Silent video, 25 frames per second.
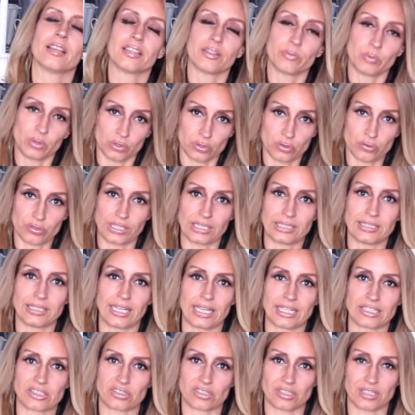We'll create an
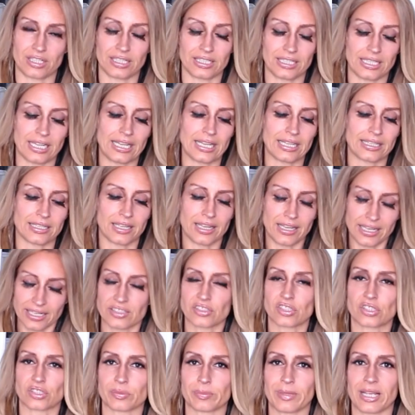
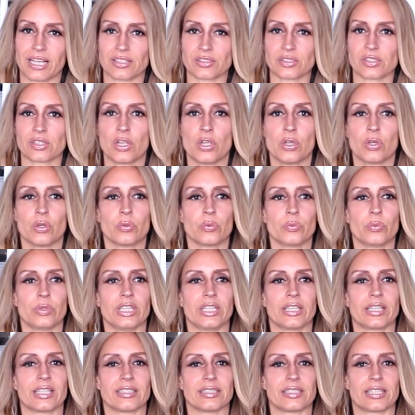anxious mouse.
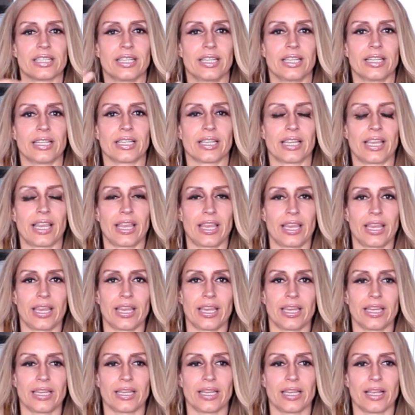We can take
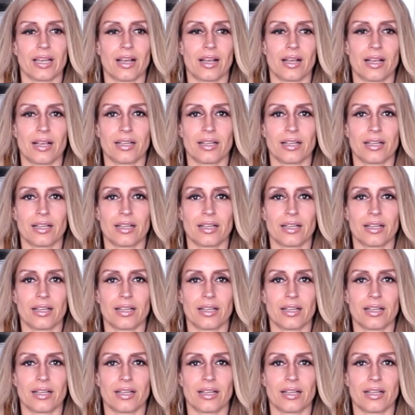a